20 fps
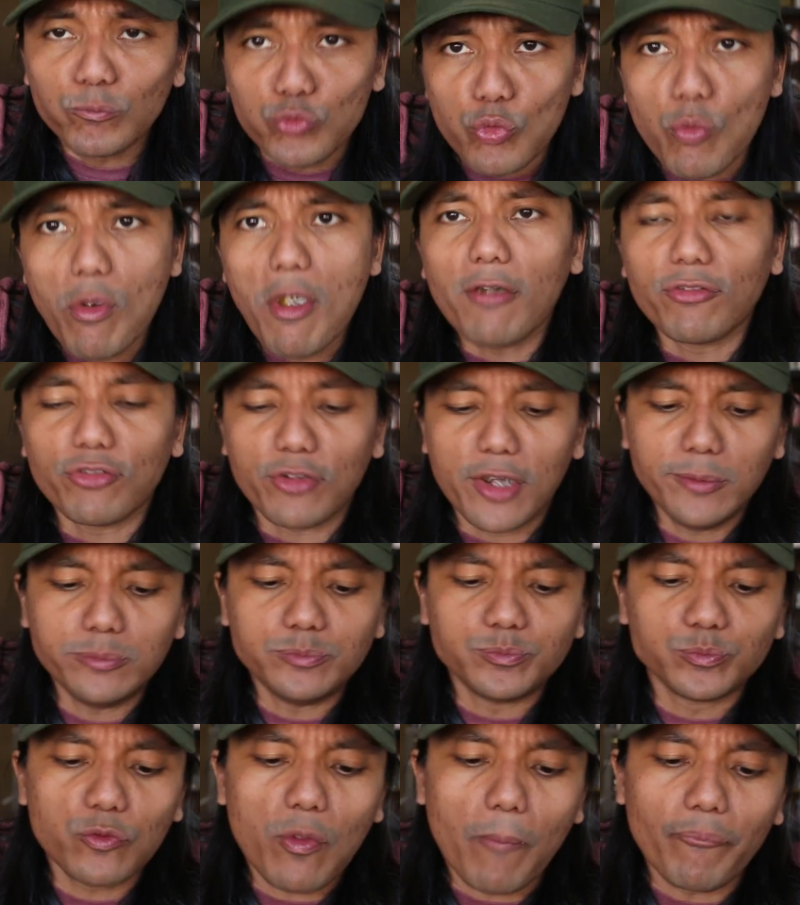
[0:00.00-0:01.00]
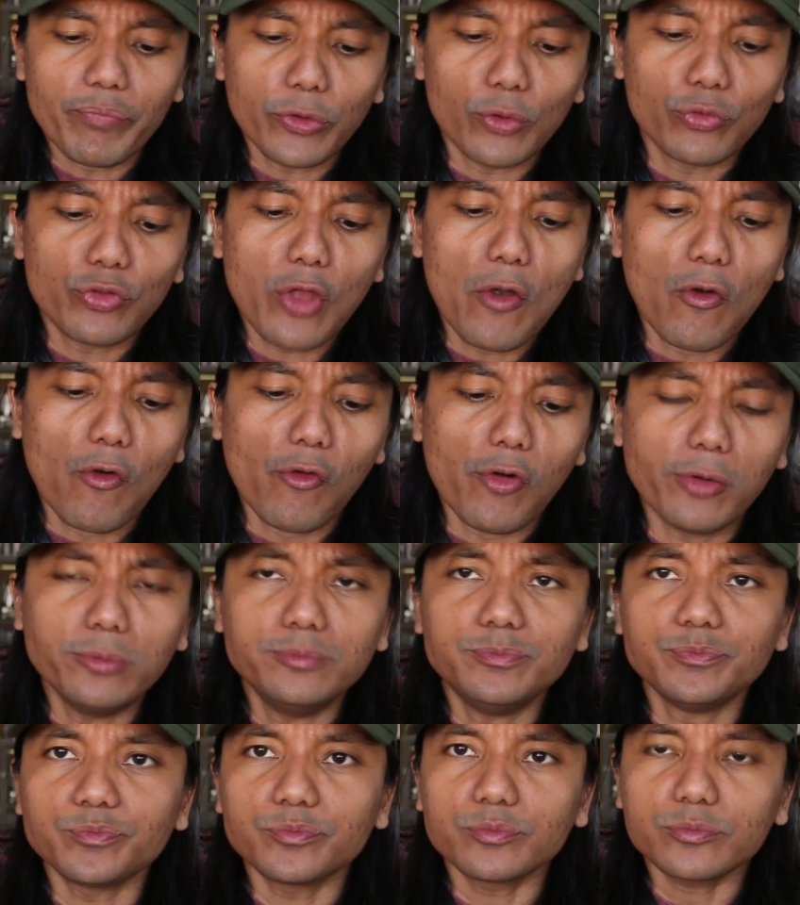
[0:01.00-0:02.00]
Who else, right, to take
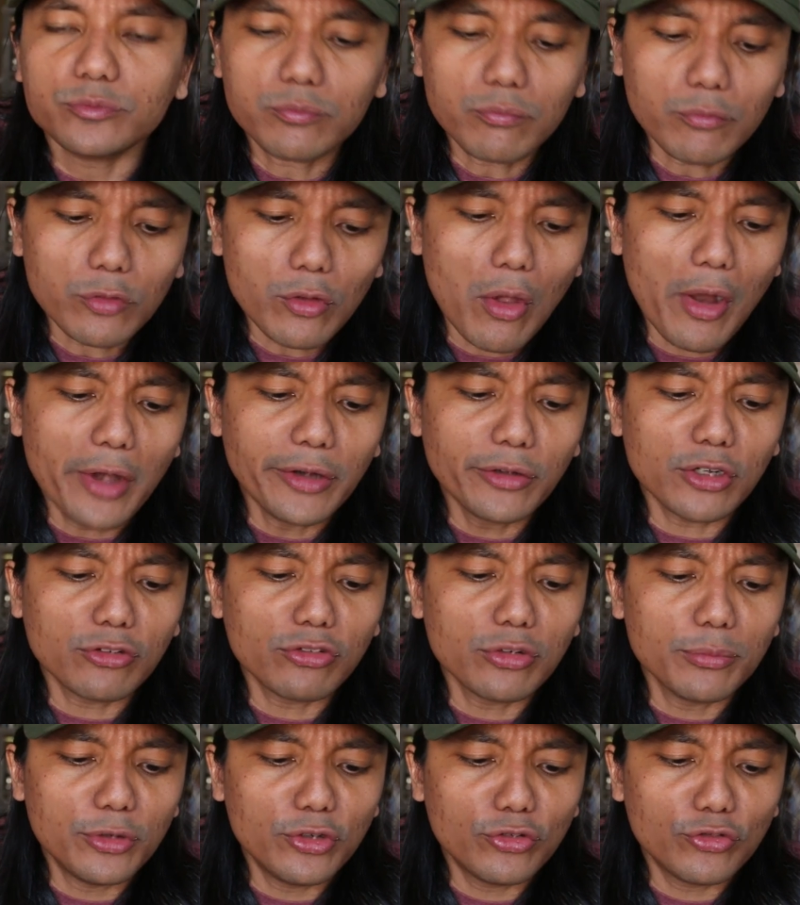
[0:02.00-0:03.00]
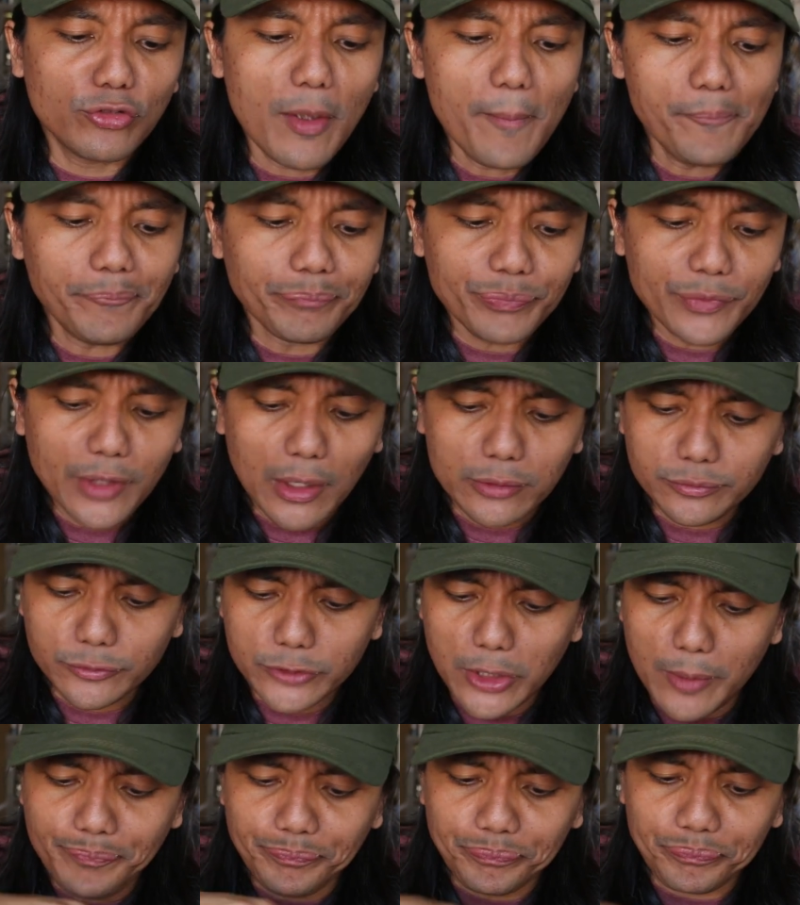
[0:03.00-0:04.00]
over Education Ministry?
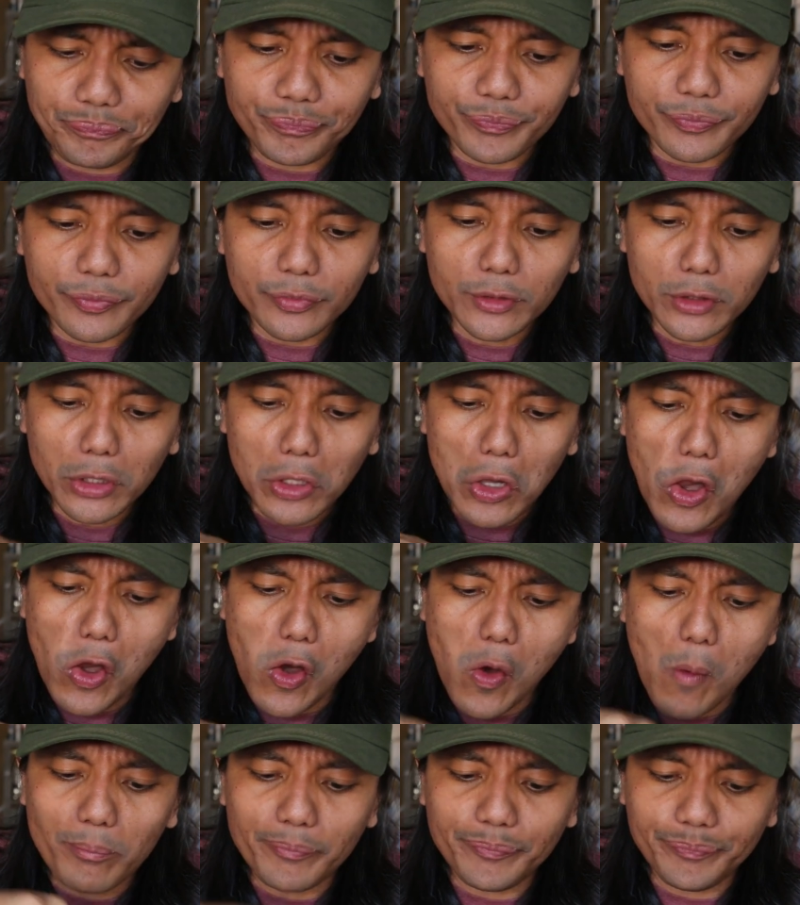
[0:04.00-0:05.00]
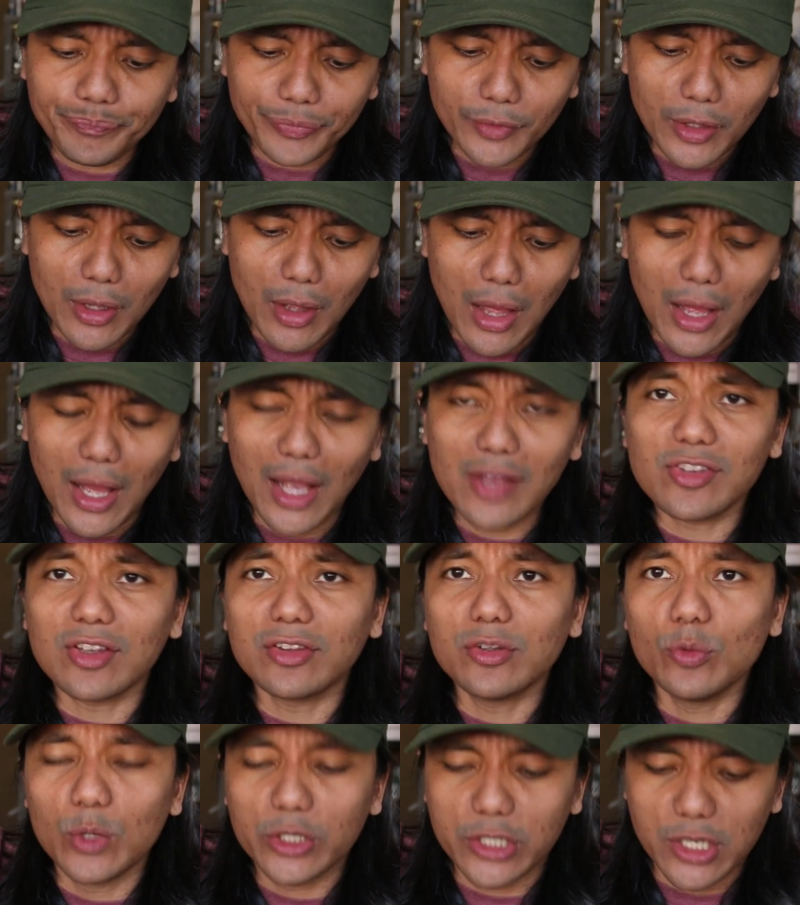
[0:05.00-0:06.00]
I
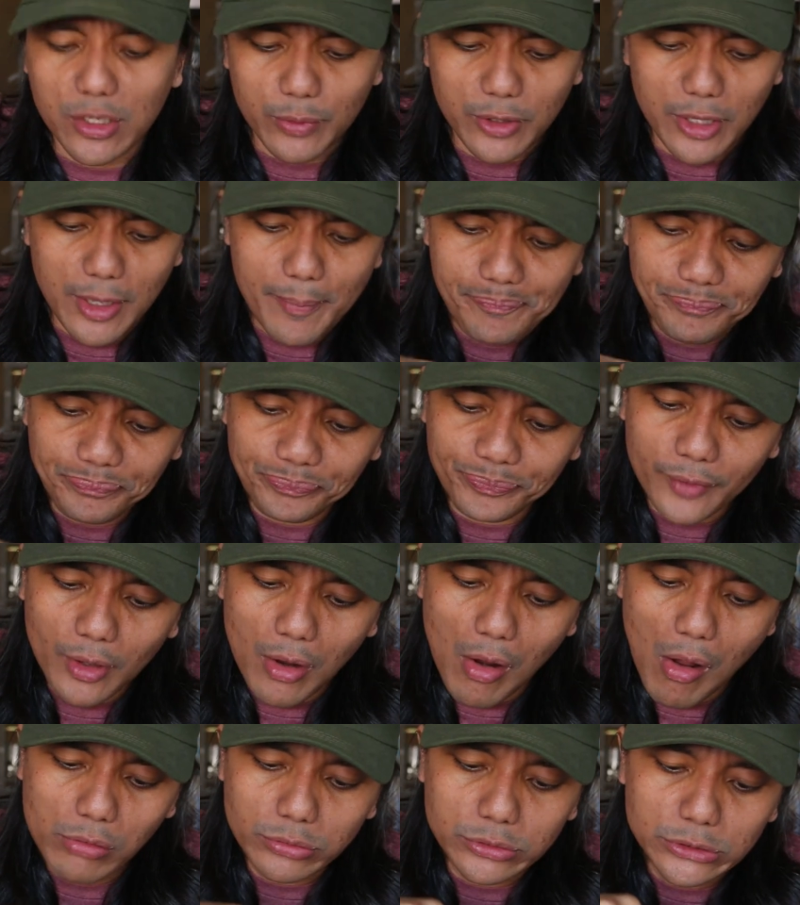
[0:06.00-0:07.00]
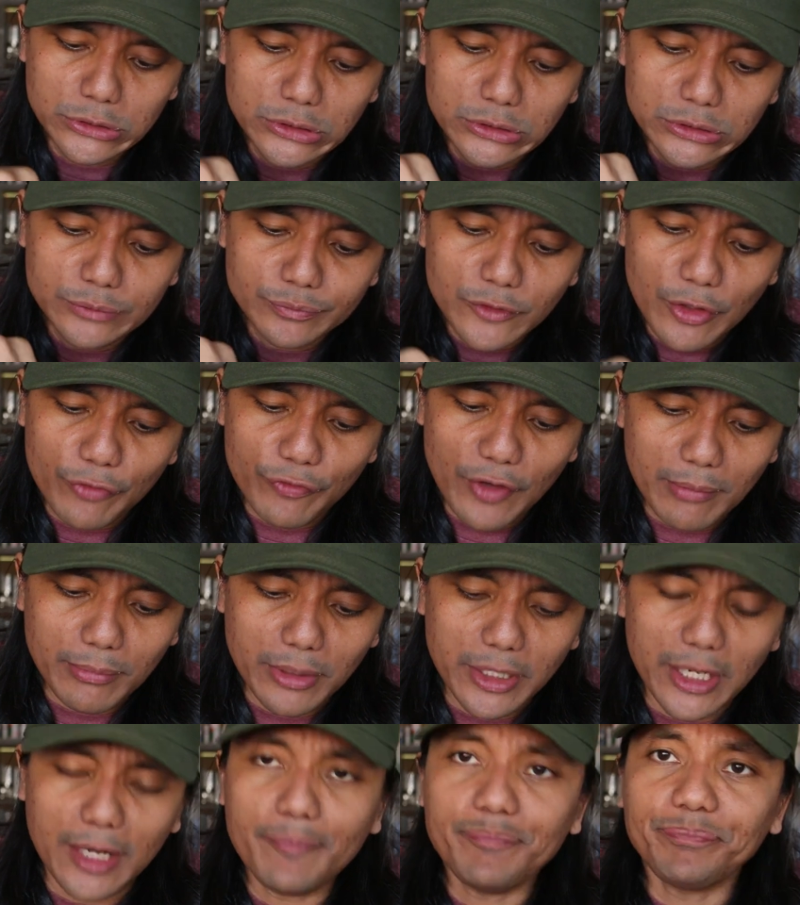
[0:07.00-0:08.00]
started working with him, Fat
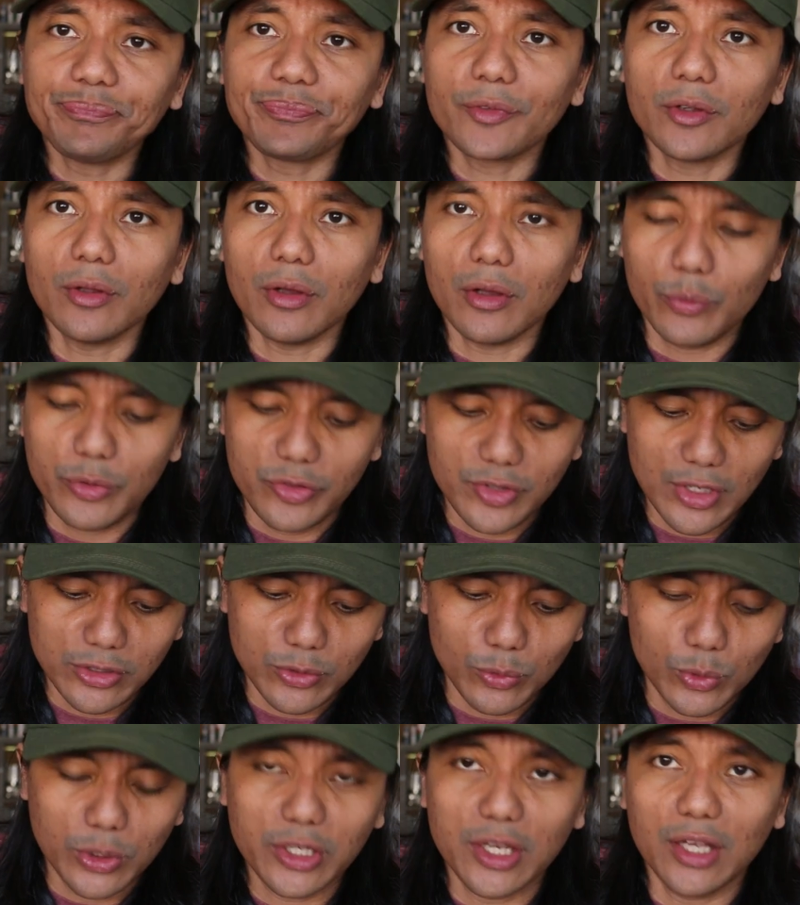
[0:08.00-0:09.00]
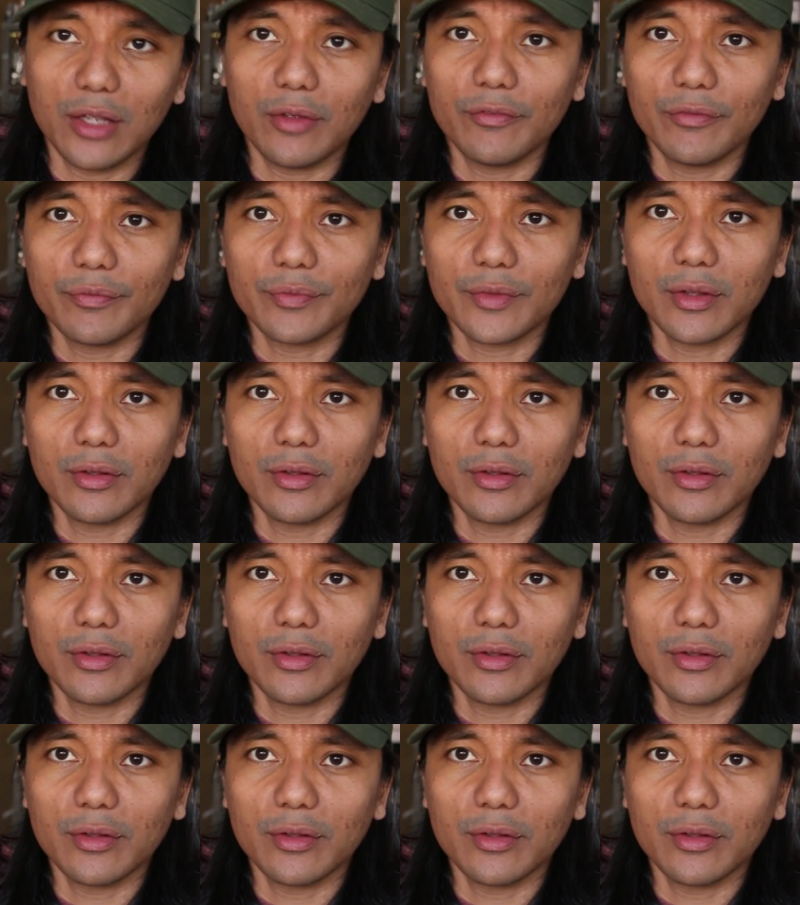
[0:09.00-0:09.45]
Bidin. We started working